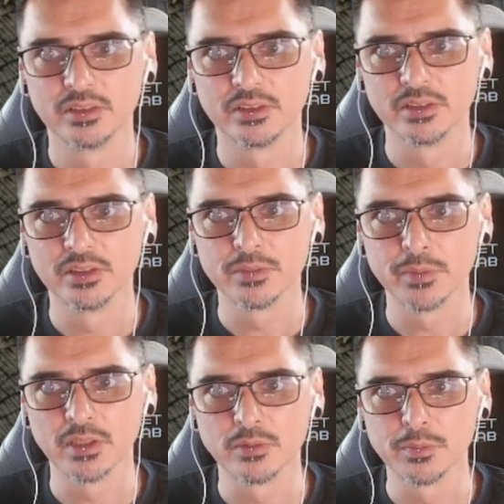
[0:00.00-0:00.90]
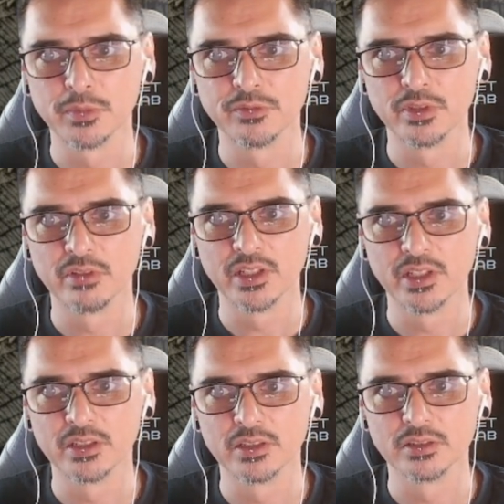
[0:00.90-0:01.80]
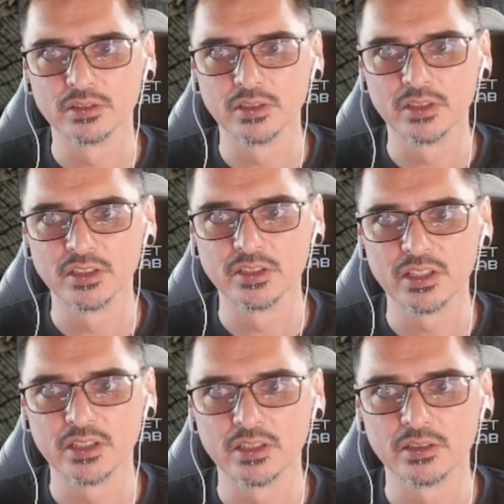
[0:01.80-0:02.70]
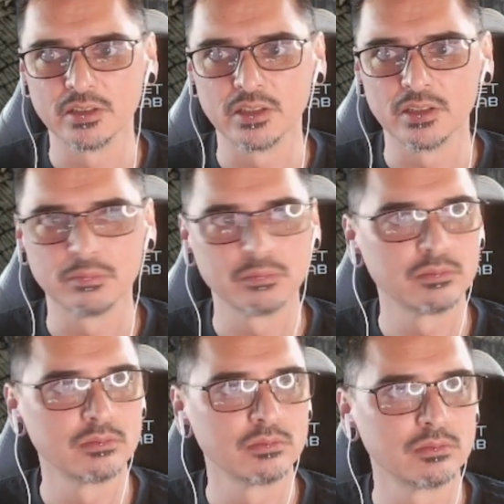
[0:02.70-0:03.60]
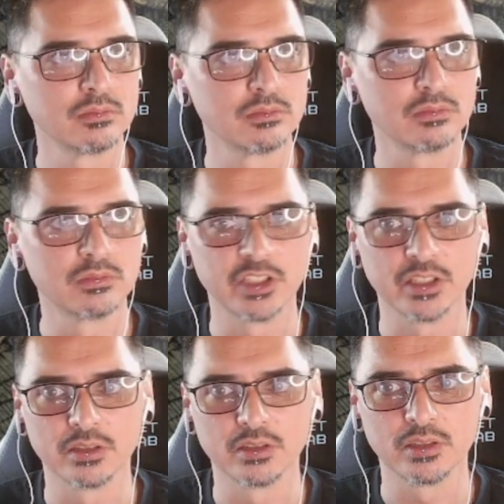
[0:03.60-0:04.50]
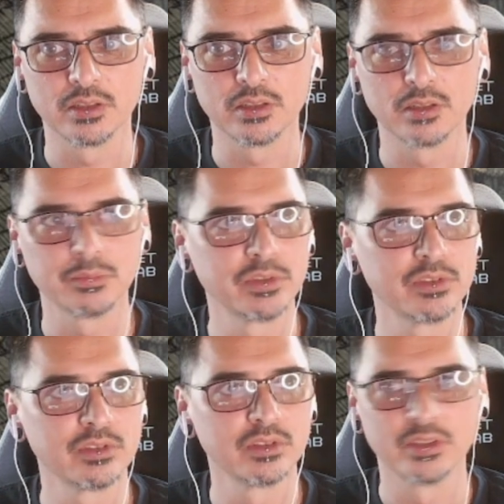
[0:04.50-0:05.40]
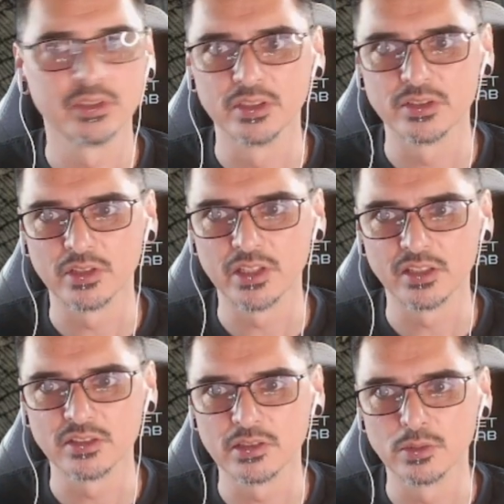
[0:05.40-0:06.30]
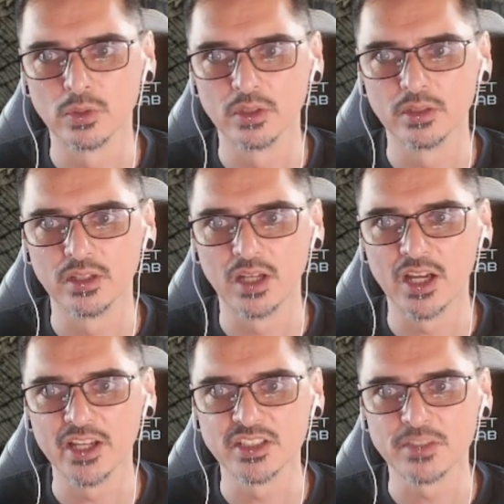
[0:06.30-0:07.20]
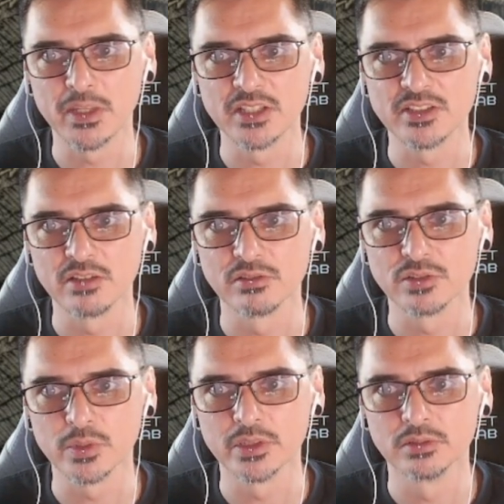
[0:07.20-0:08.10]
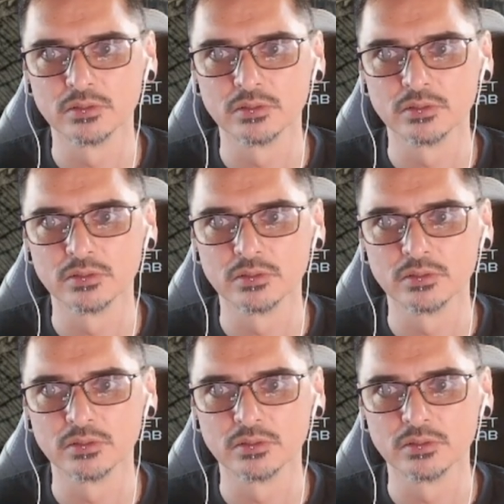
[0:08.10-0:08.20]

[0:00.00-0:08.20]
And this bit comes a bit further out, and then down, up, down, up. And it's got like this little eye space here as well.